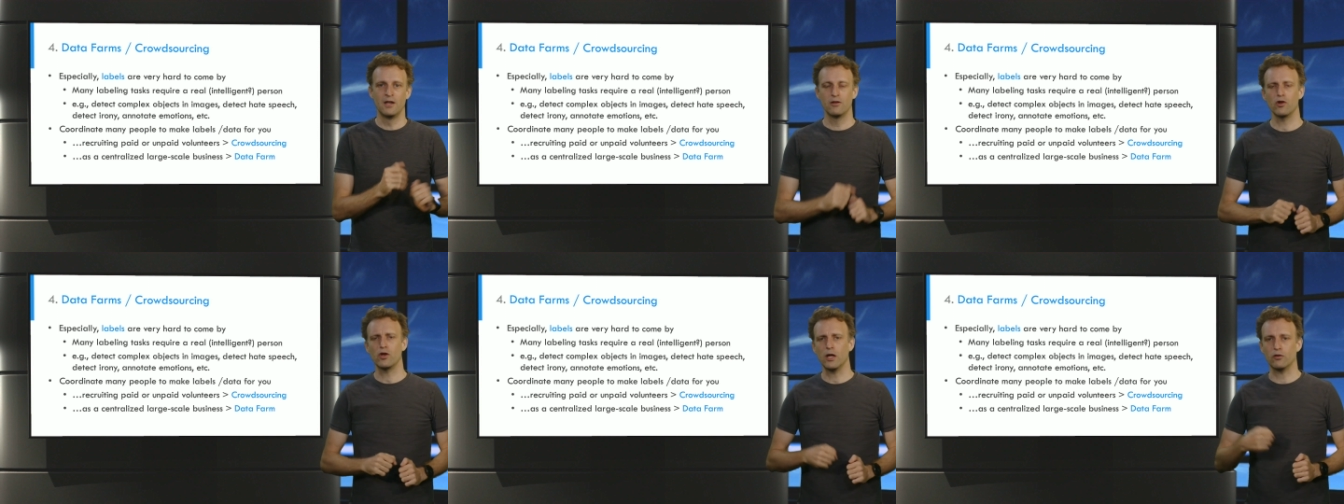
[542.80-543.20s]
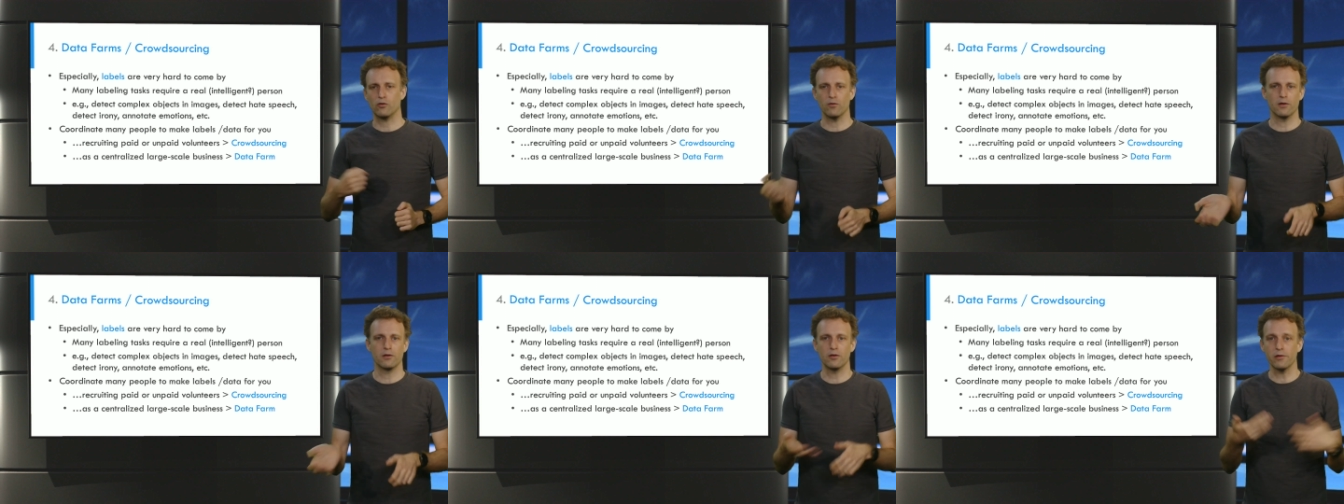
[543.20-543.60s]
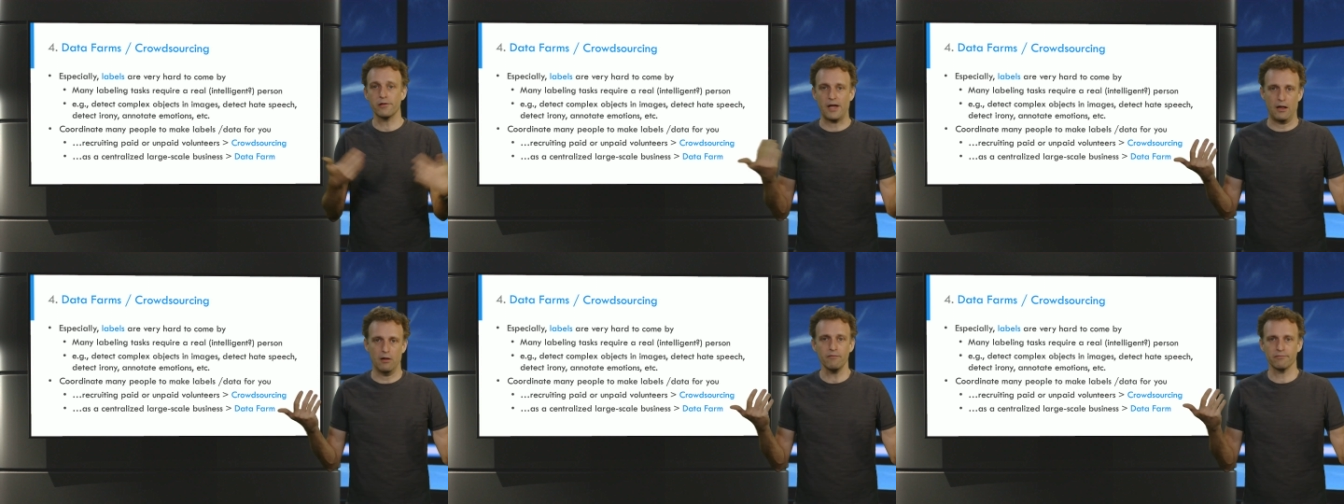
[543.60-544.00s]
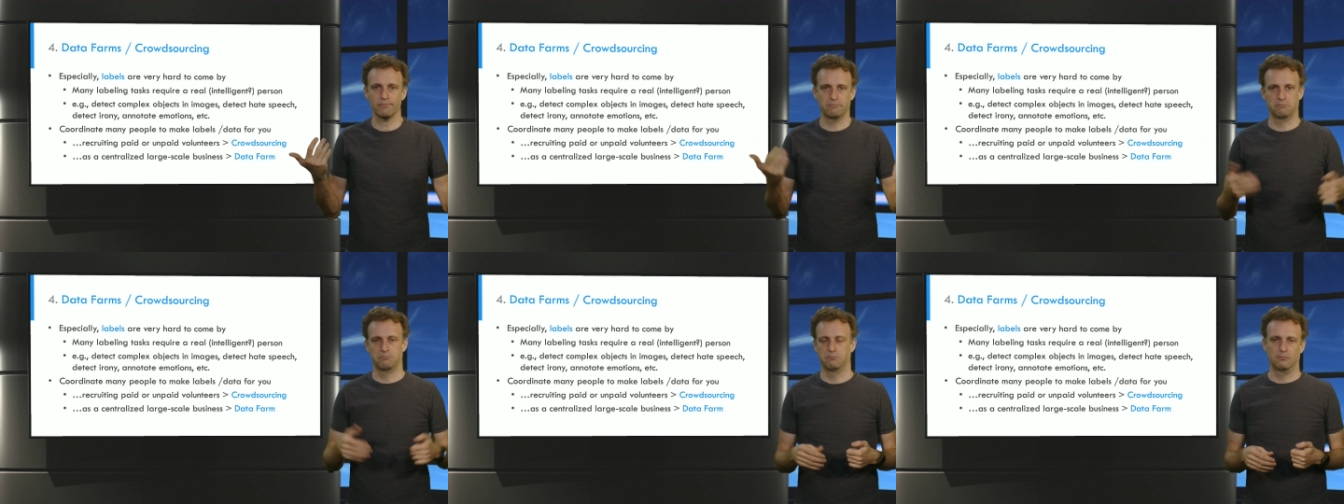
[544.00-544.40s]
you can do this yourself,
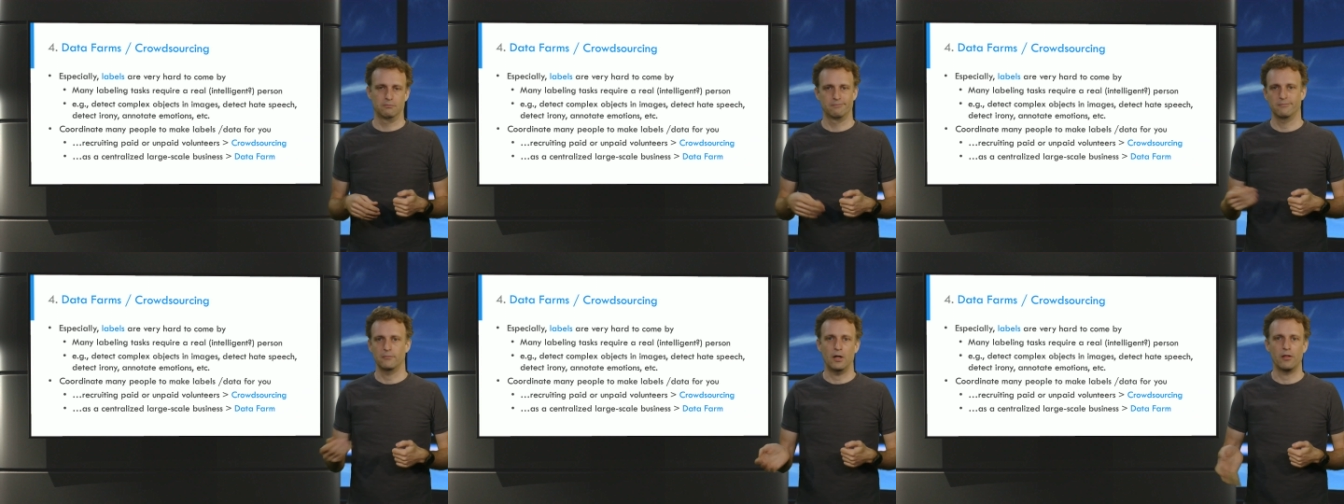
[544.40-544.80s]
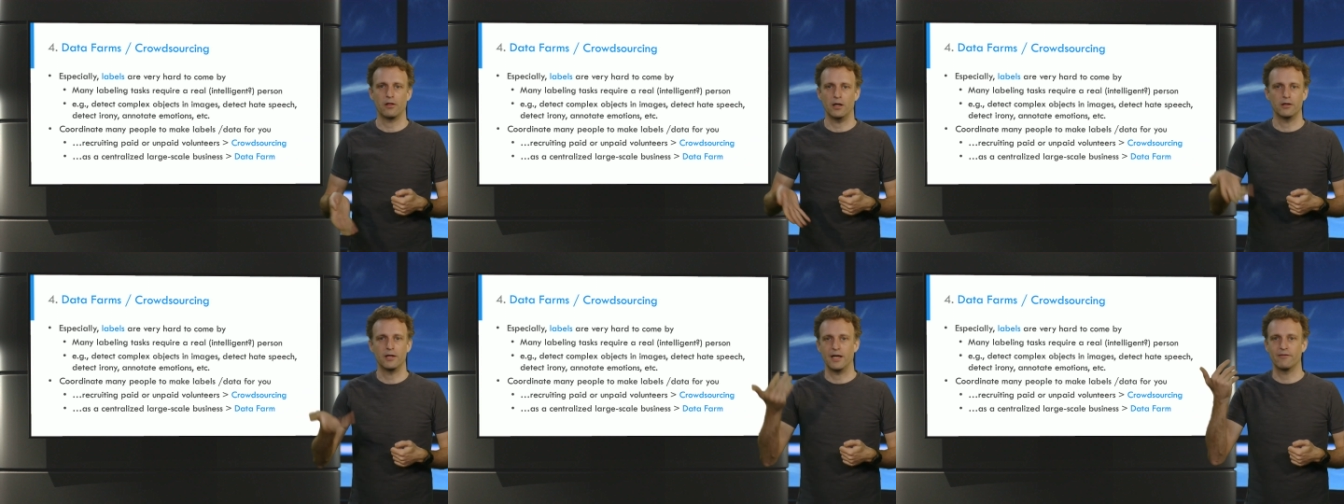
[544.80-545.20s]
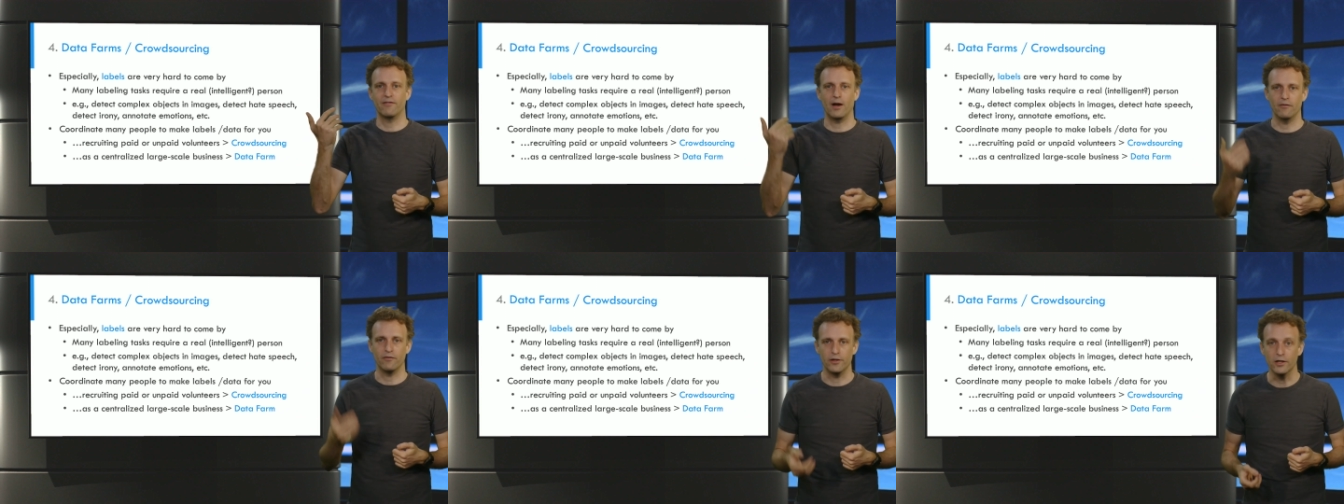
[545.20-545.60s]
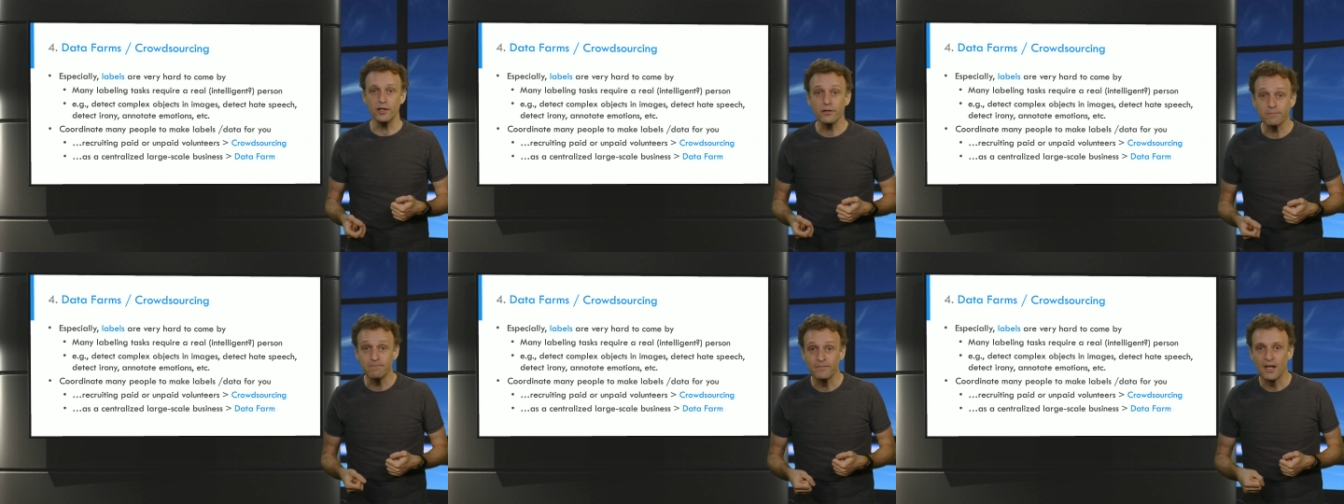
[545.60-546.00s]
and then take 5
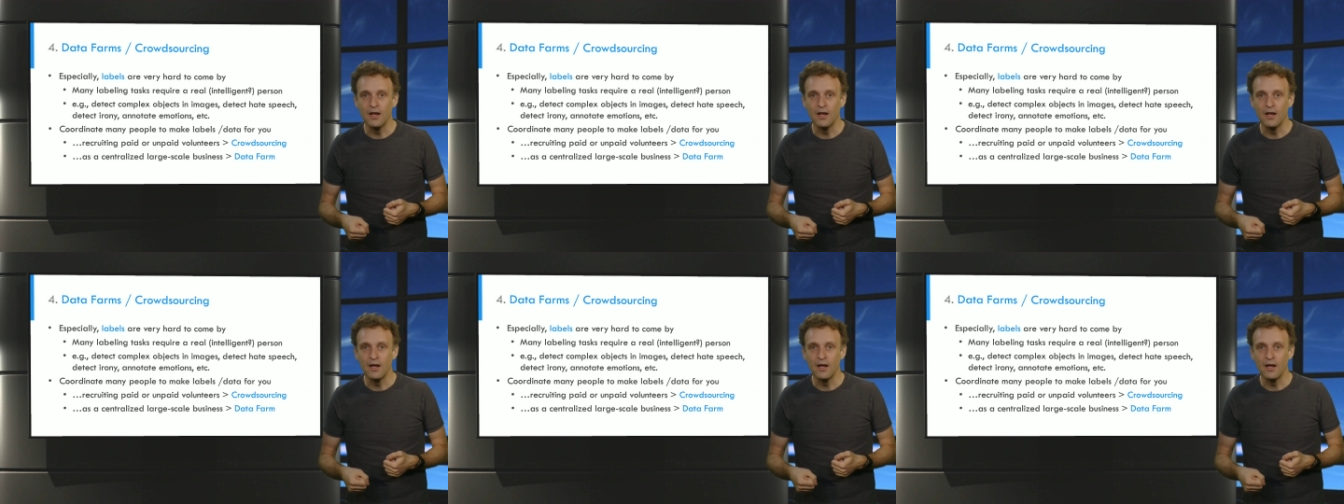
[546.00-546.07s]
years,